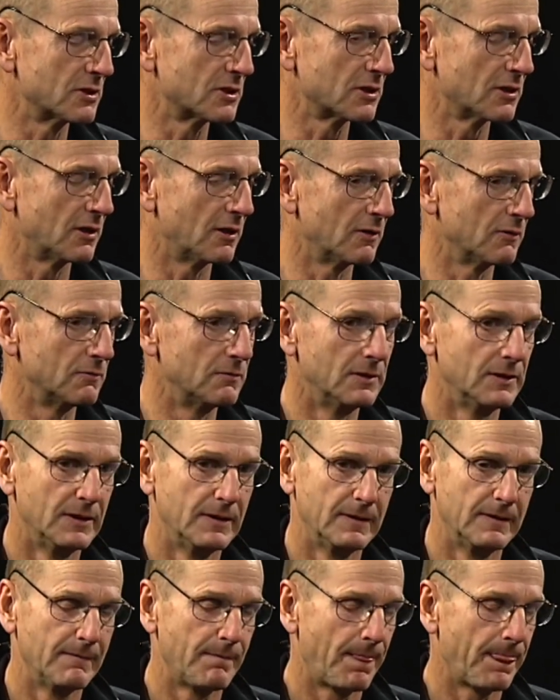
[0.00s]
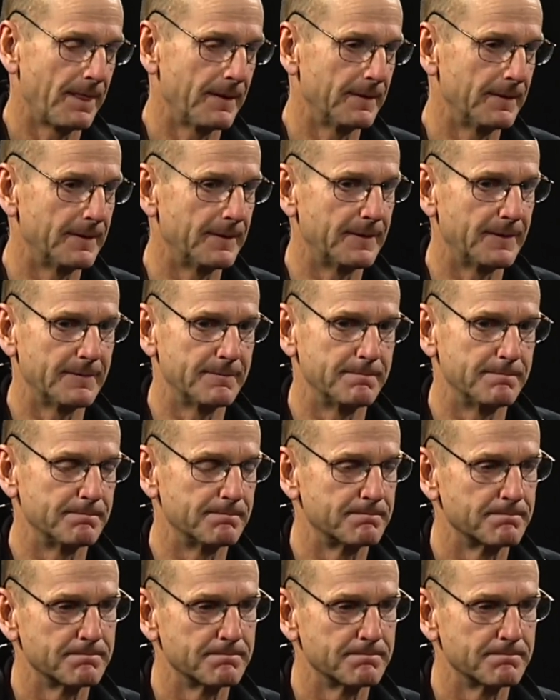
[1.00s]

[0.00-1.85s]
So, um,